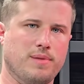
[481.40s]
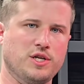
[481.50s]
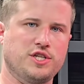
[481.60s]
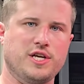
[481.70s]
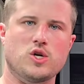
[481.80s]

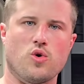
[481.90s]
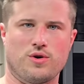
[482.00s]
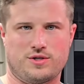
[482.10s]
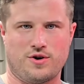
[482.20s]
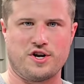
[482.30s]
bungee
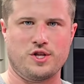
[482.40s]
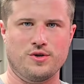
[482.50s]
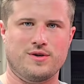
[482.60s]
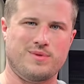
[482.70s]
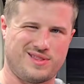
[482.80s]
cords are
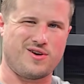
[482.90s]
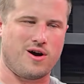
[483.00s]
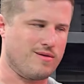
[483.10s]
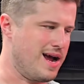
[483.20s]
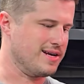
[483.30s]
included with the
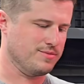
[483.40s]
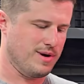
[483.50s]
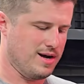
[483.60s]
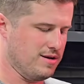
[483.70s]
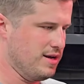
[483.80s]
cart rack as
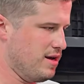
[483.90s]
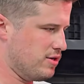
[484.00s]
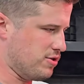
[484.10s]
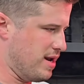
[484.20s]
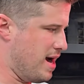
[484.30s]
well.
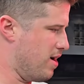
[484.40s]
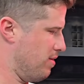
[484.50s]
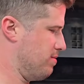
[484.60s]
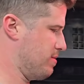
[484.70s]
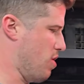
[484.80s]
So
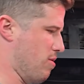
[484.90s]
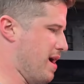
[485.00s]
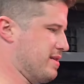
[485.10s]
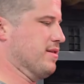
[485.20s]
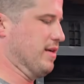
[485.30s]
now cart
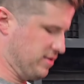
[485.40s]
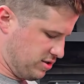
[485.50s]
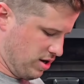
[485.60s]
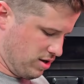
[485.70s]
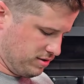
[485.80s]
rack's
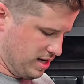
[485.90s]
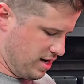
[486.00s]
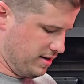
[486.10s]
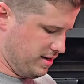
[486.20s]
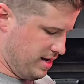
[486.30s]
installed,
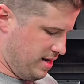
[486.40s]
done.